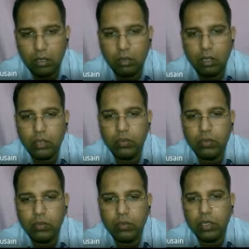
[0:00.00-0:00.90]
cause
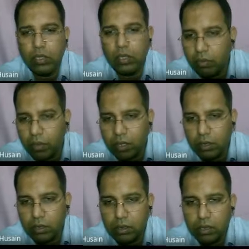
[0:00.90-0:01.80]
fungal
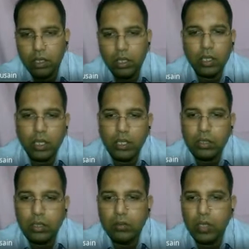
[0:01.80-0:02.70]
infections. In
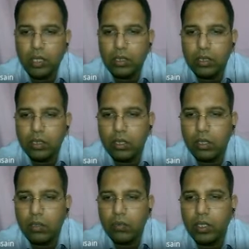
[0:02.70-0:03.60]
some cases,
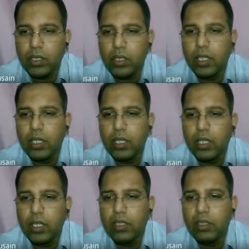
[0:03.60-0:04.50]

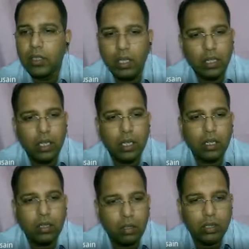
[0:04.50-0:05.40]
fungi that are
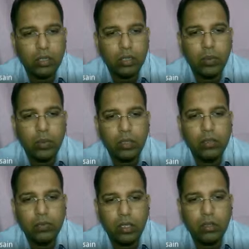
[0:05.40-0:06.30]
not typically
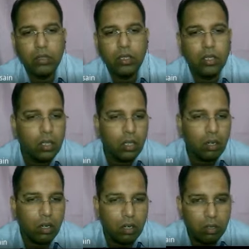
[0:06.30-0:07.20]
found
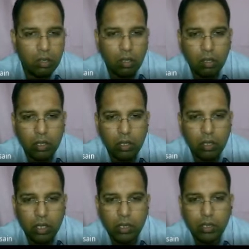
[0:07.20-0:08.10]
on or
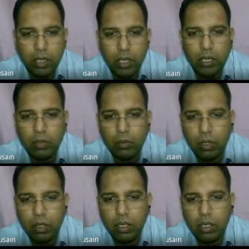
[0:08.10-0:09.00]
inside your
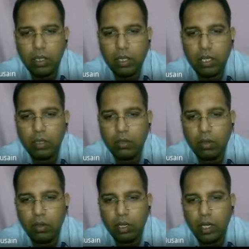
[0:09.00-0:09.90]
body can
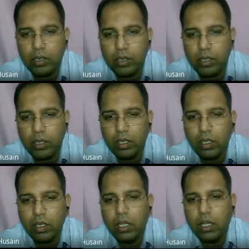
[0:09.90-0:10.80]
colonize it
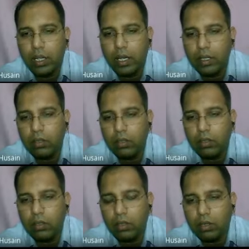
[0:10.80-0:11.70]
and
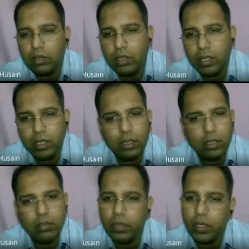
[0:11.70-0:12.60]
cause an
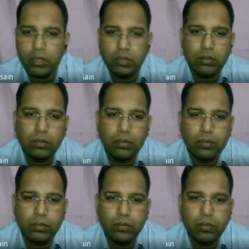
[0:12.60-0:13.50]
infection.
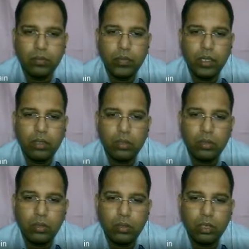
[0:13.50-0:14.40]

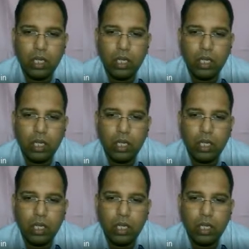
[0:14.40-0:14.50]
So,